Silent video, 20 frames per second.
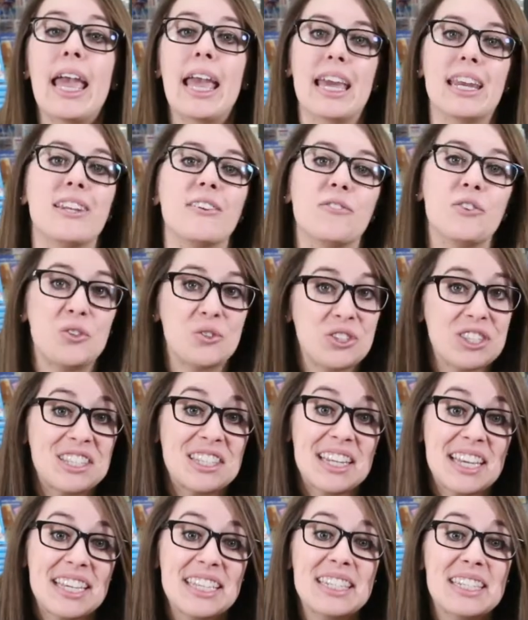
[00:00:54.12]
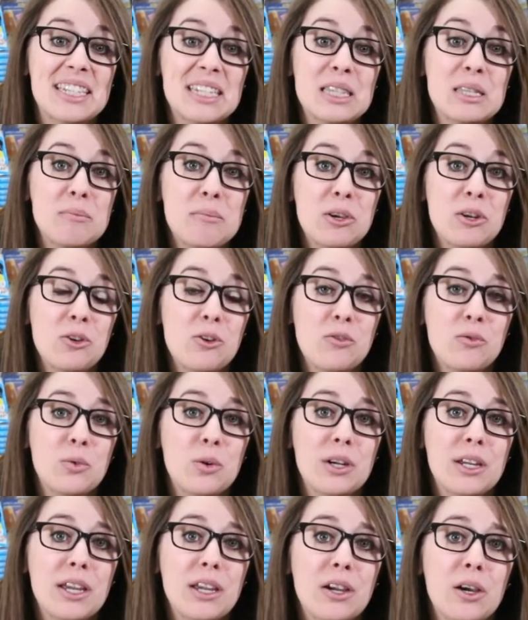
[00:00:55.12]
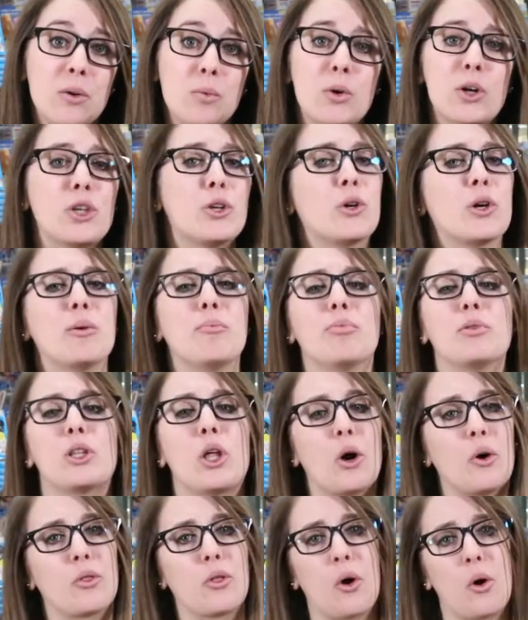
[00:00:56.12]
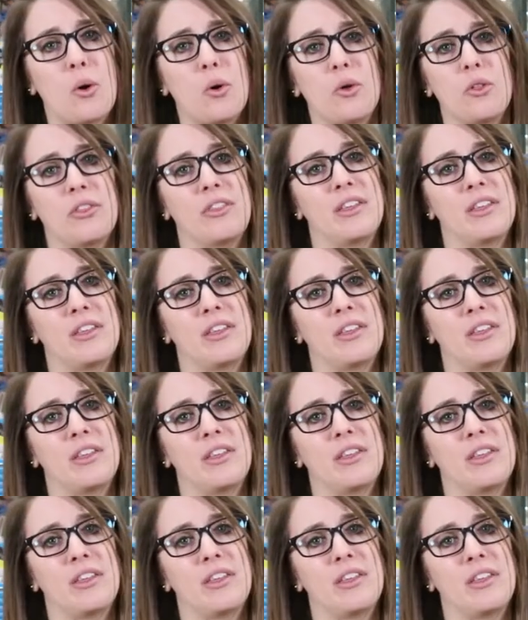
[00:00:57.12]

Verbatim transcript: And if you sneezed in the middle of working on one, you could blow the whole